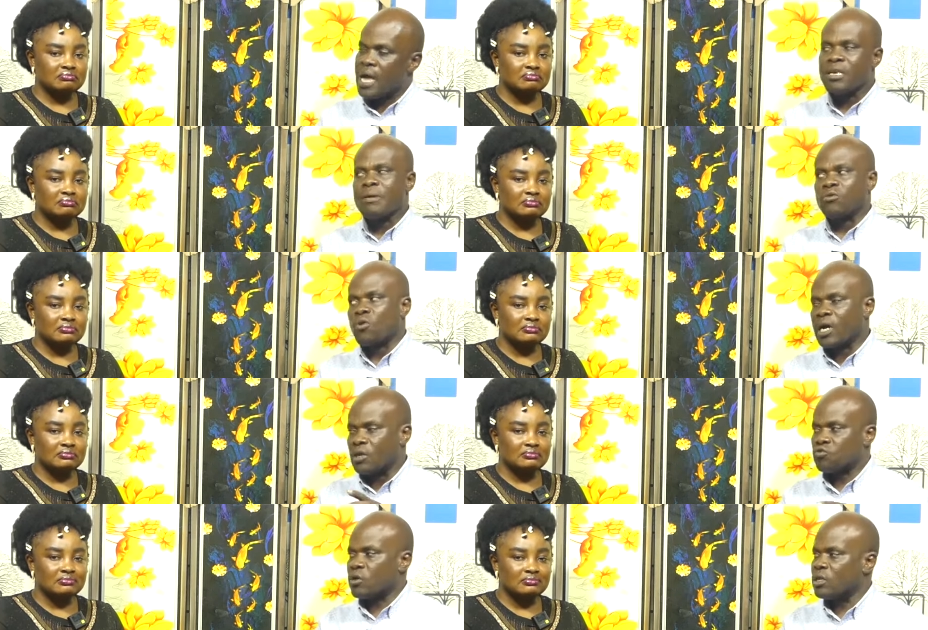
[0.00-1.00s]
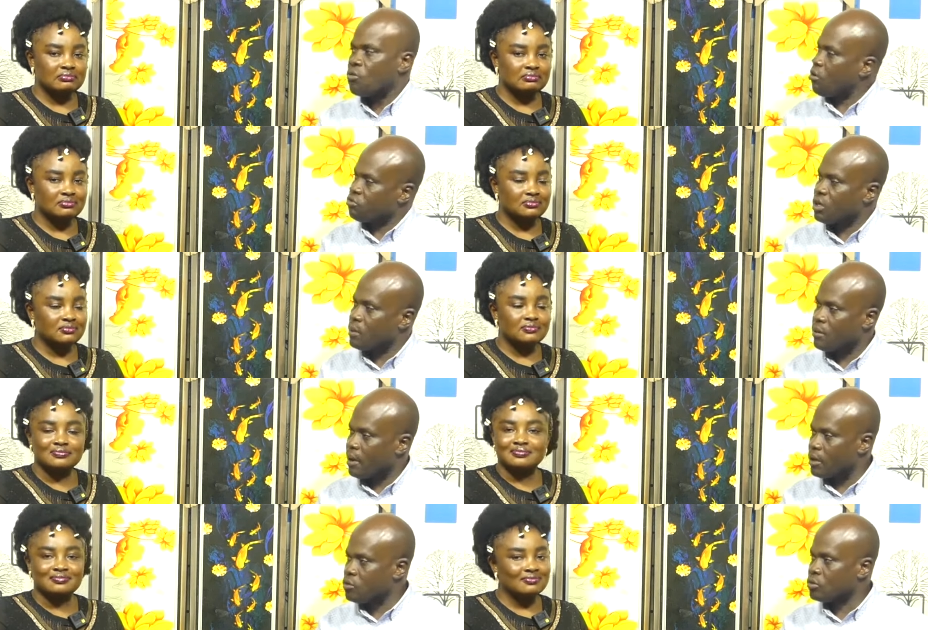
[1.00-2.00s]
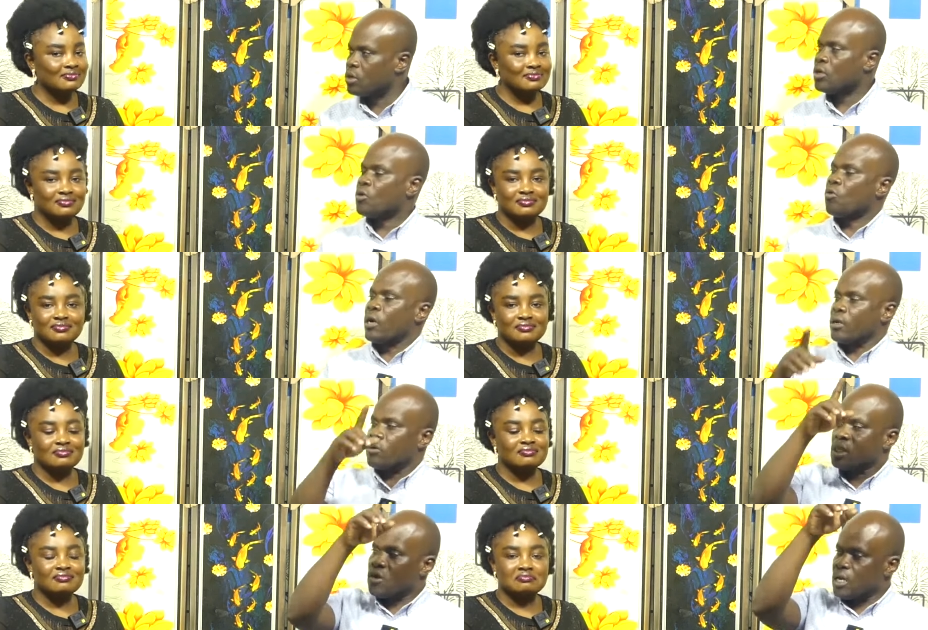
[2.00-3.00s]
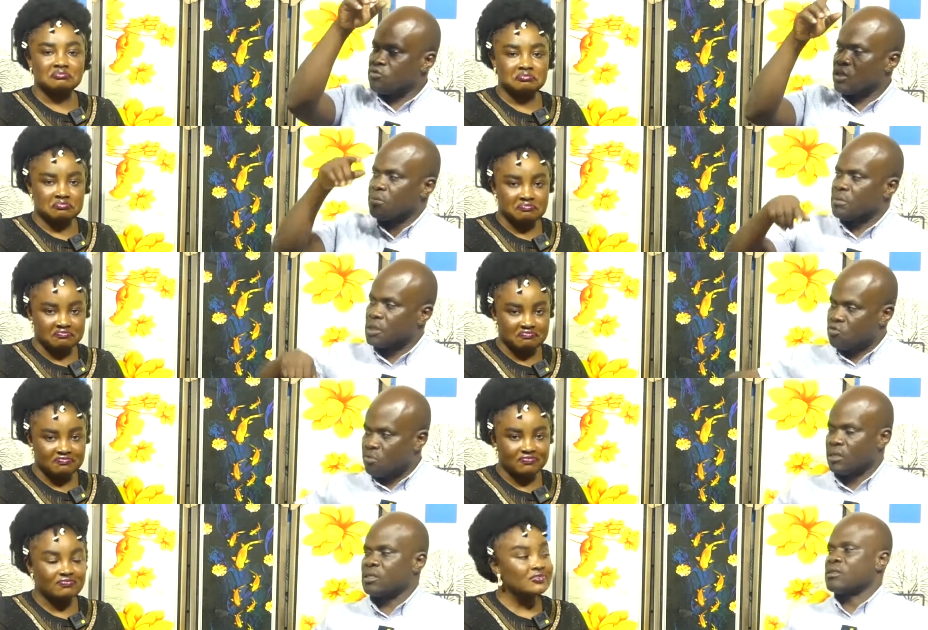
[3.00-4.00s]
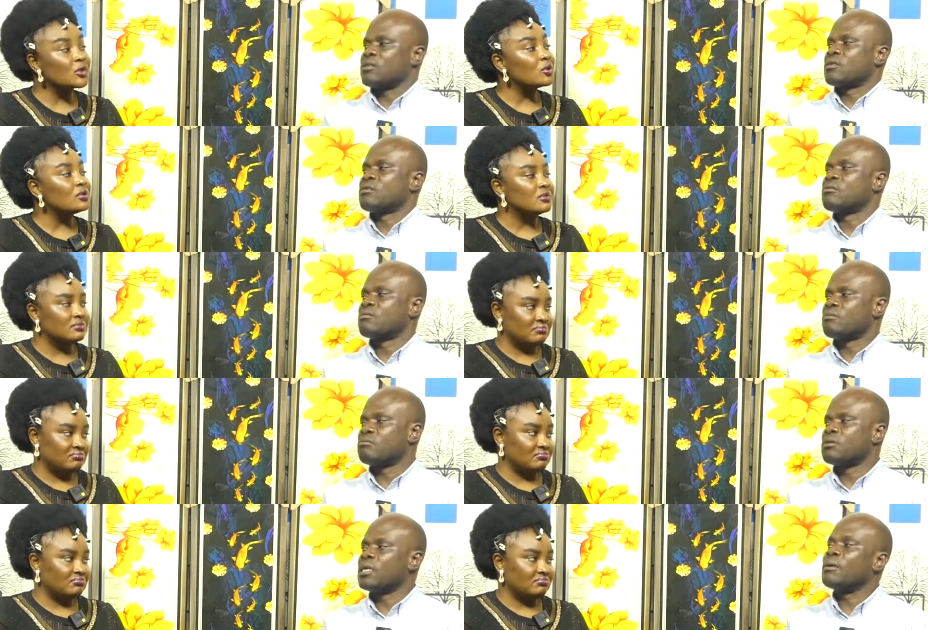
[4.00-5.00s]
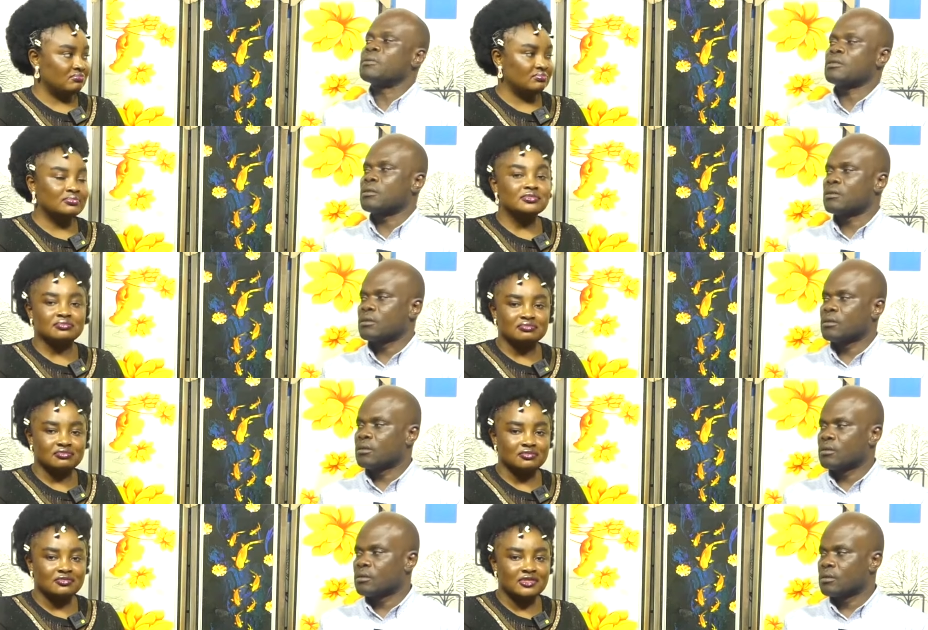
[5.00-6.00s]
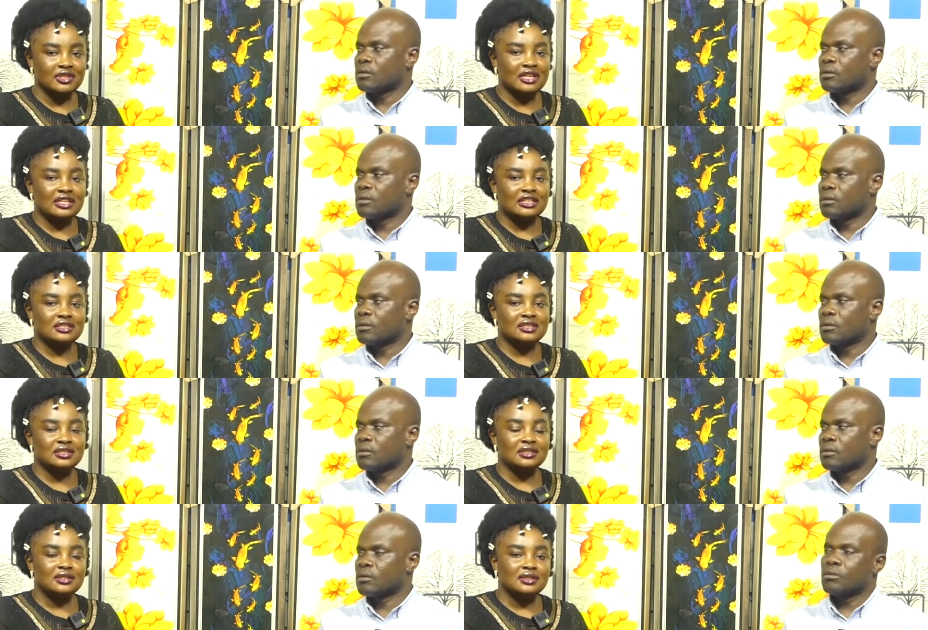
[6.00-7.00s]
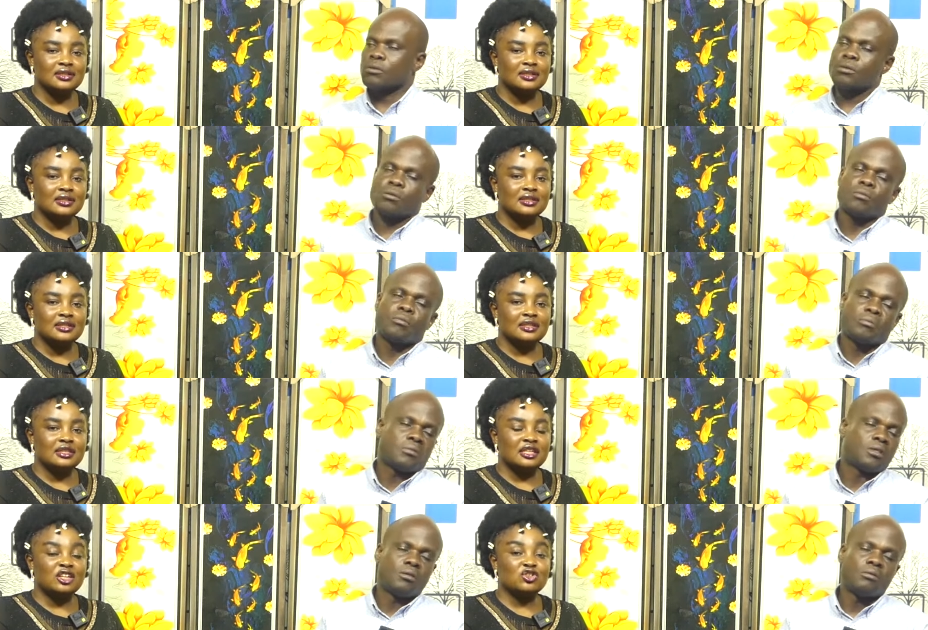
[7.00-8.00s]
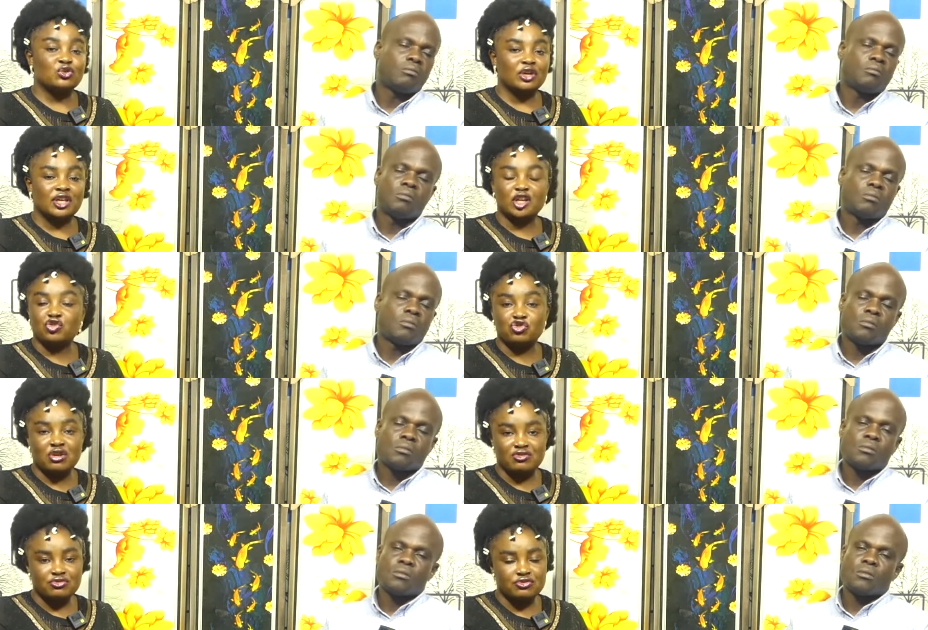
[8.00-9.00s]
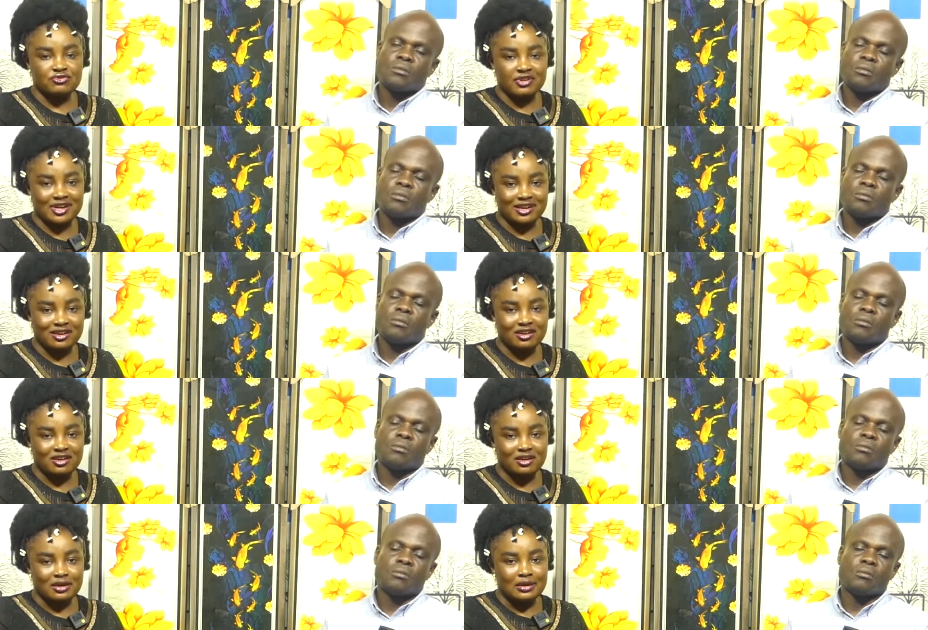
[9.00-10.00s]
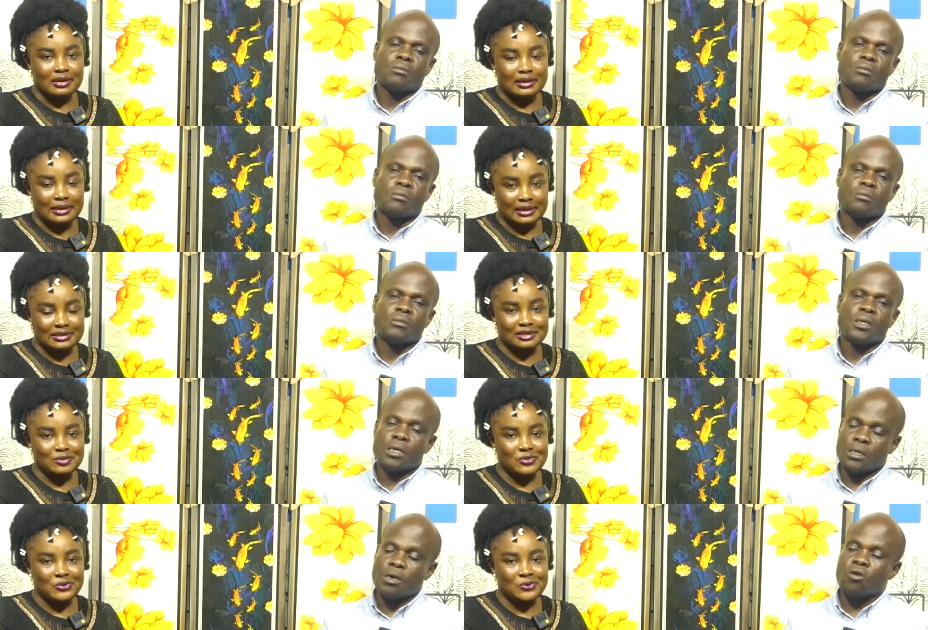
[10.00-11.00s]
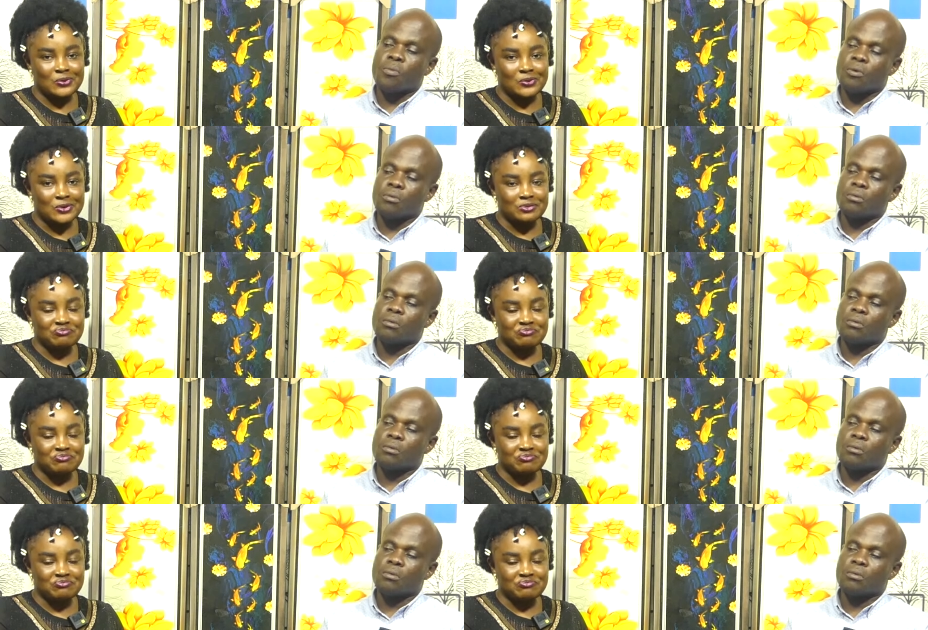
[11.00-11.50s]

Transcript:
Speaker 1: Anya be a Locans, or young ones of them nearby you, or can go sell that's where they meet you, Kumasi. Hear them say,
Speaker 2: Internet network in a travel fire.
Speaker 1: Yes, Yango Pong.